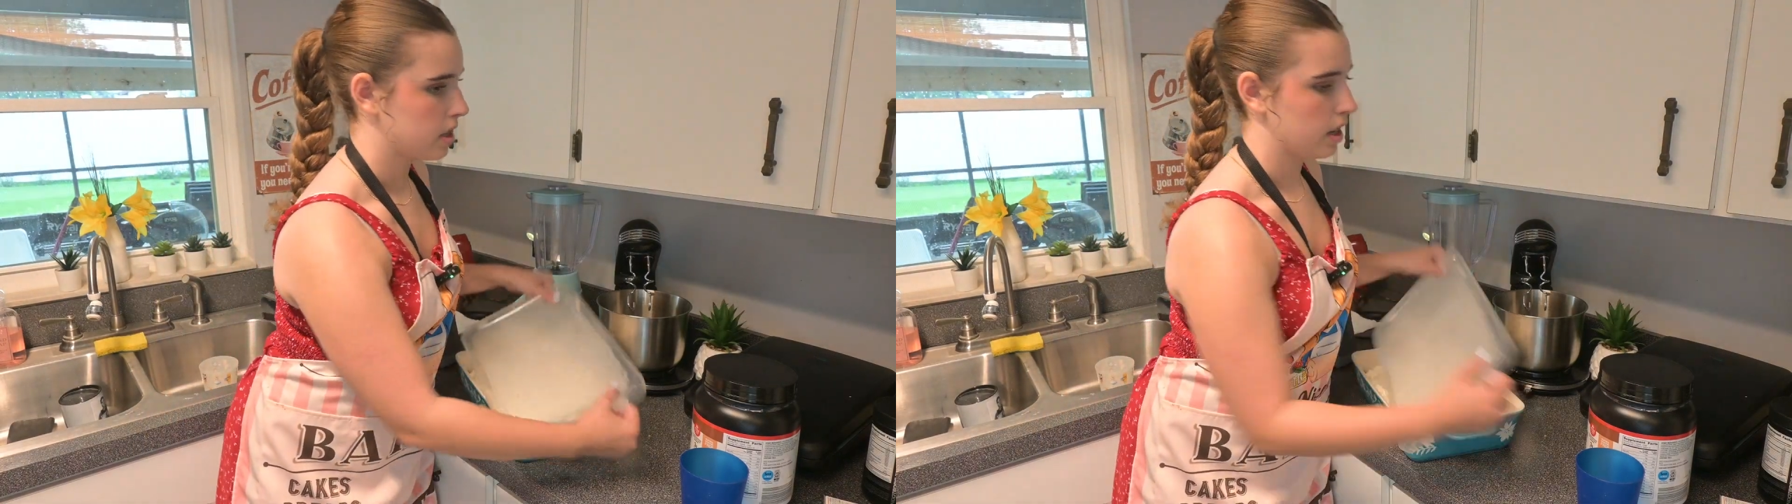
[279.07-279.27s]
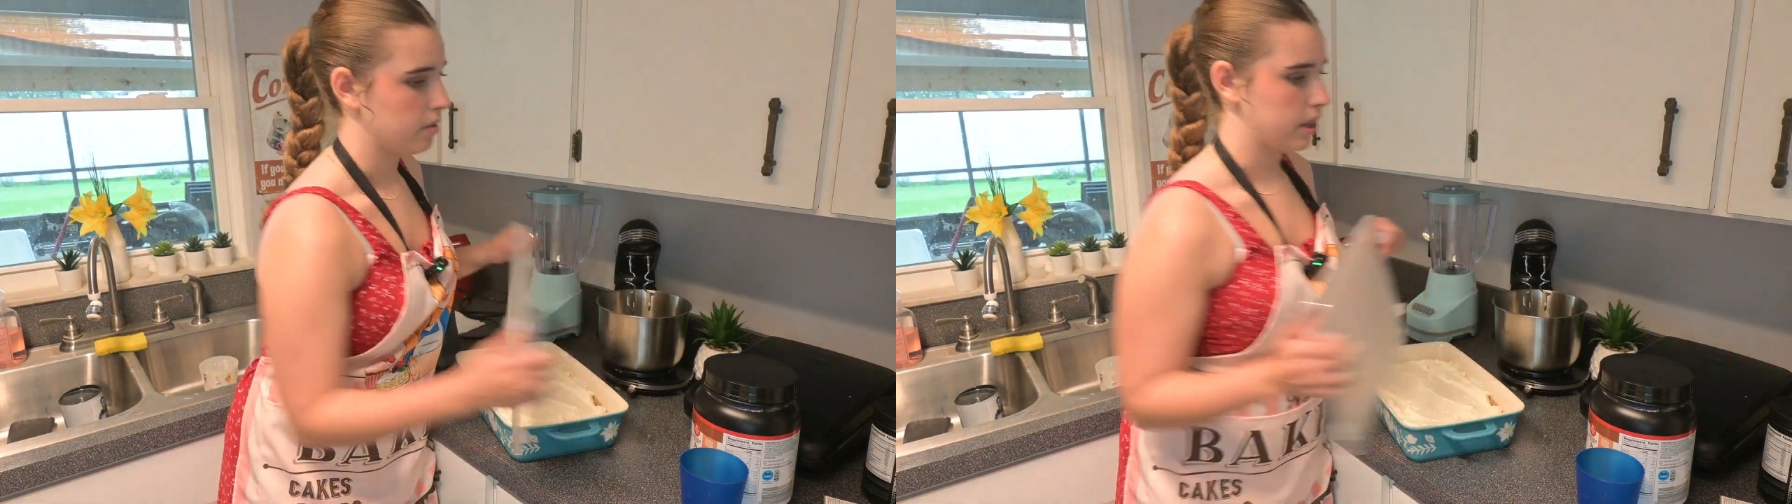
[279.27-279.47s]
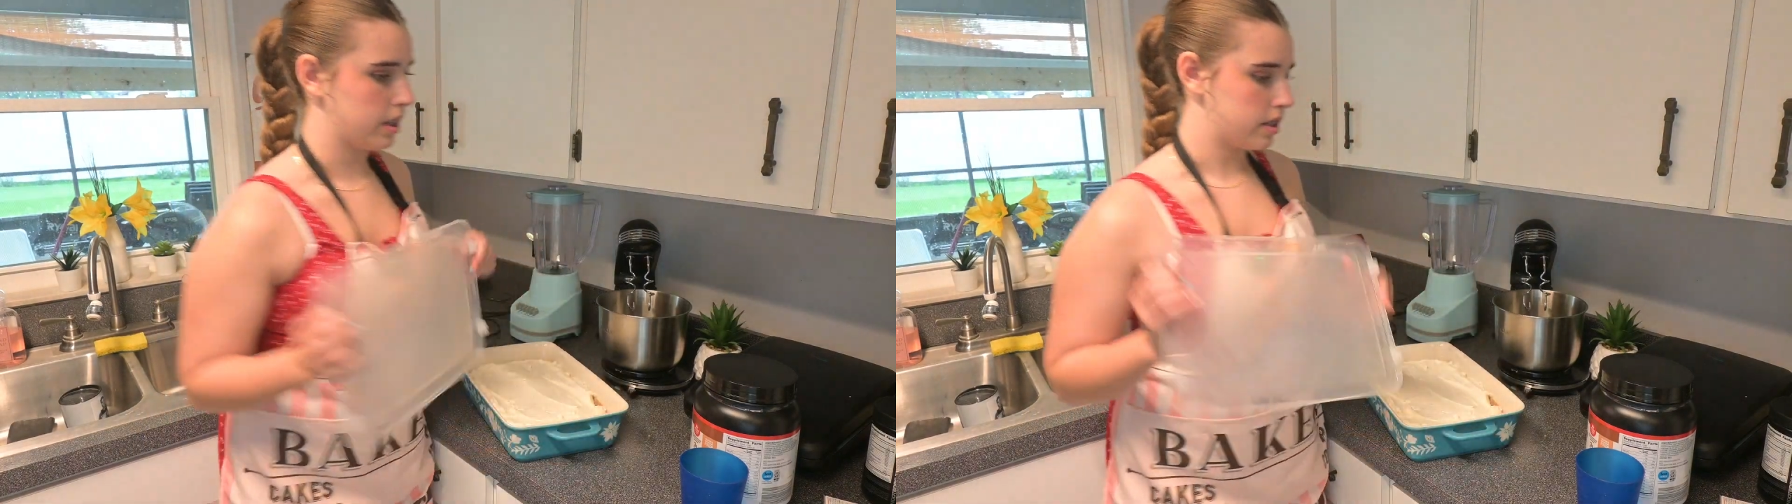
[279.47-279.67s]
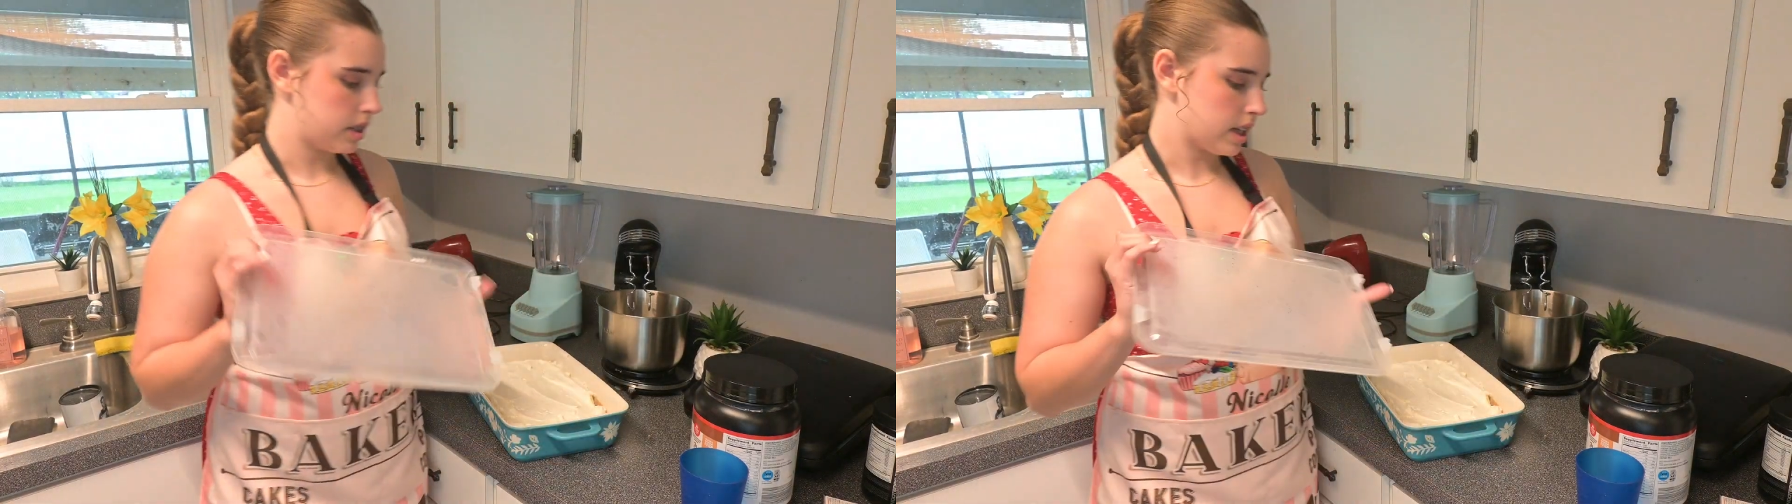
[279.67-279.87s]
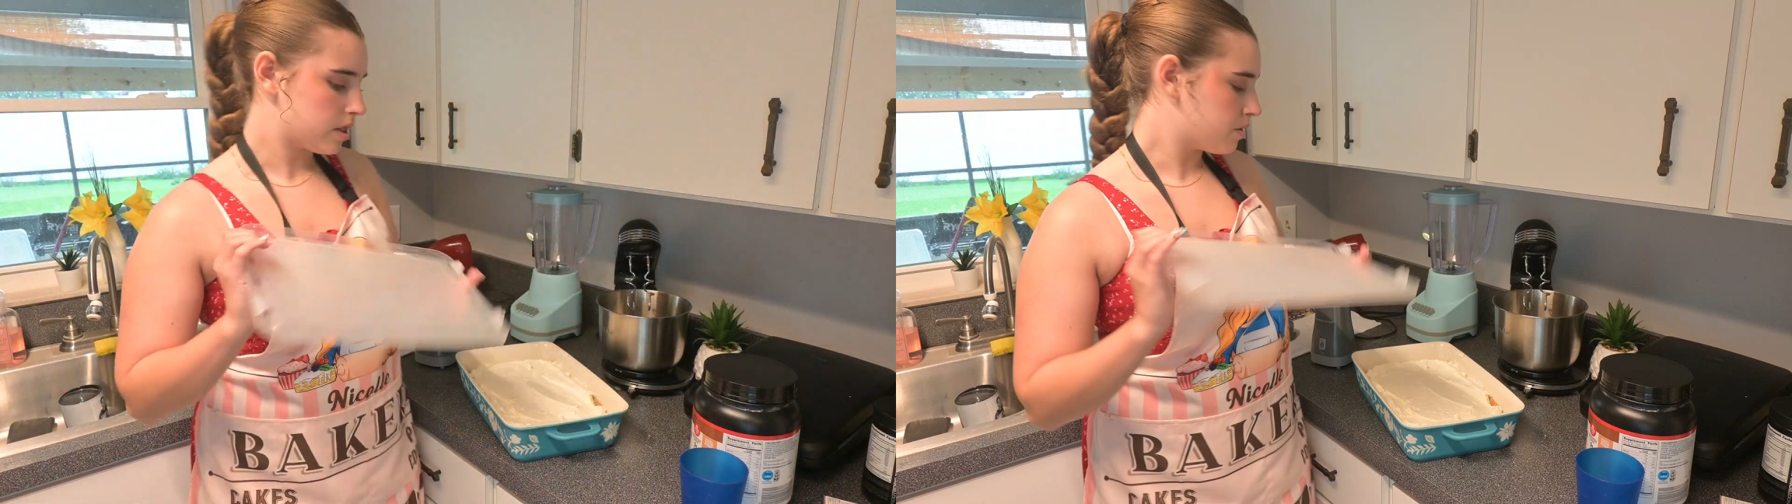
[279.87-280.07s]
That way there's
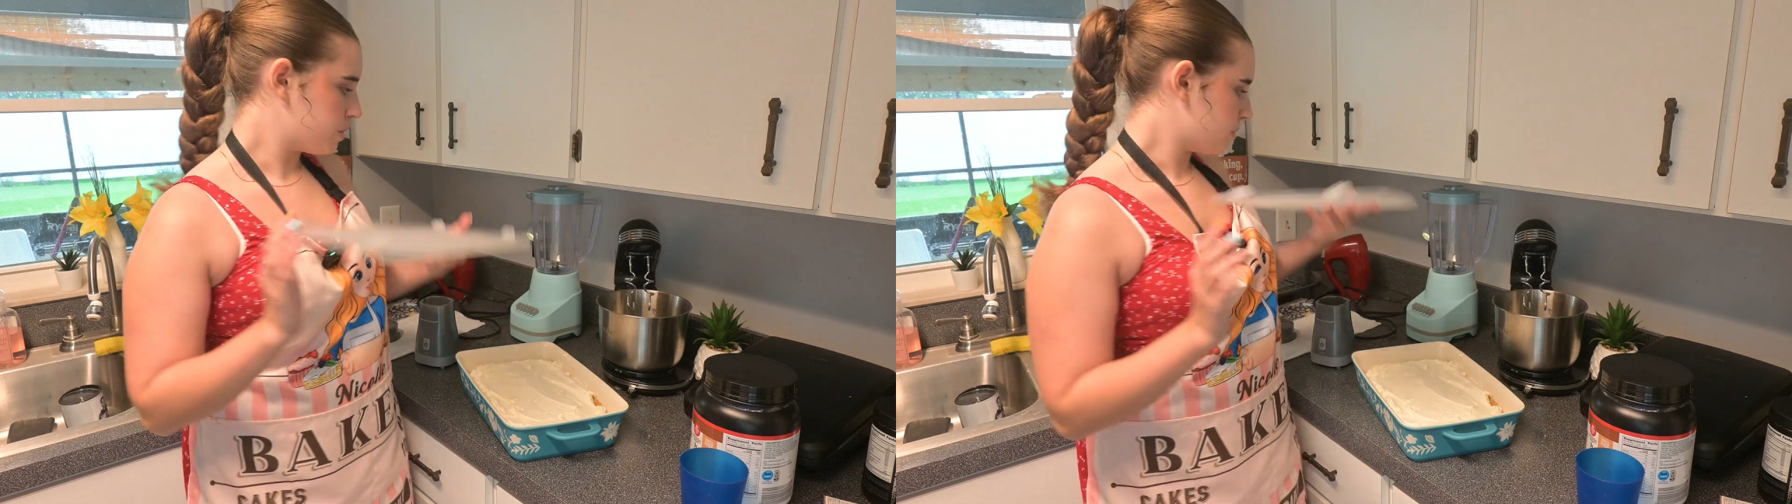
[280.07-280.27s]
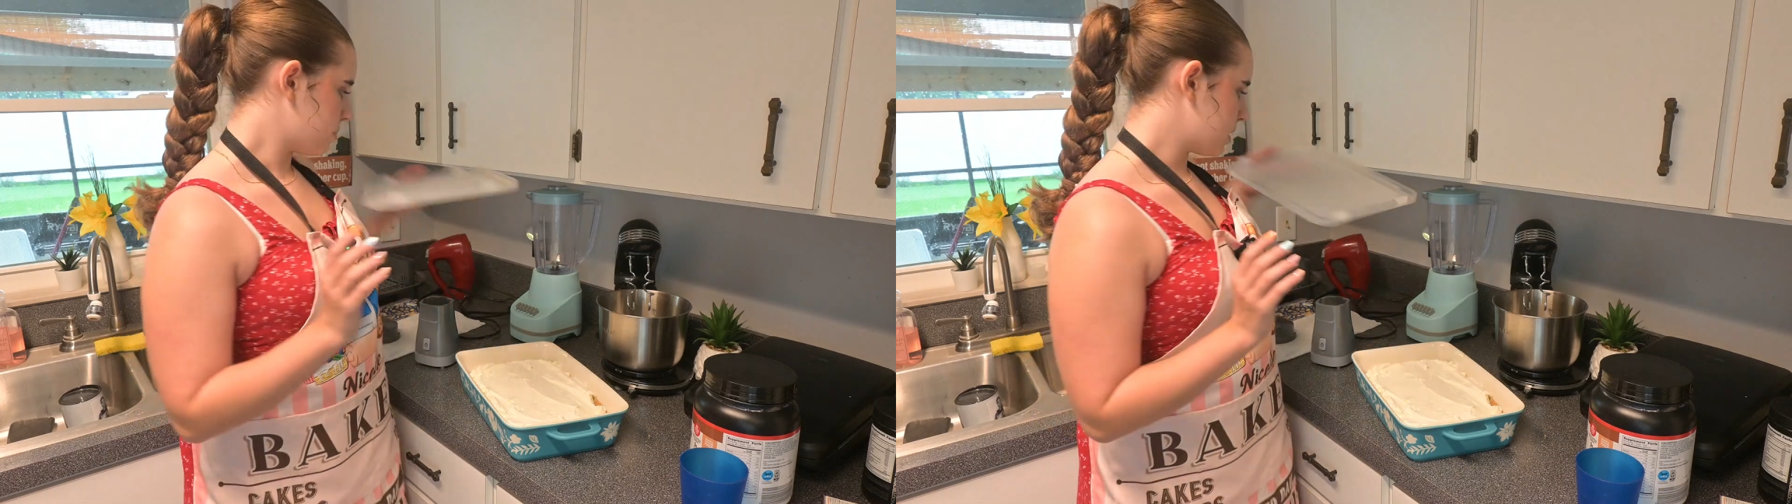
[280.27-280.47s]
less room for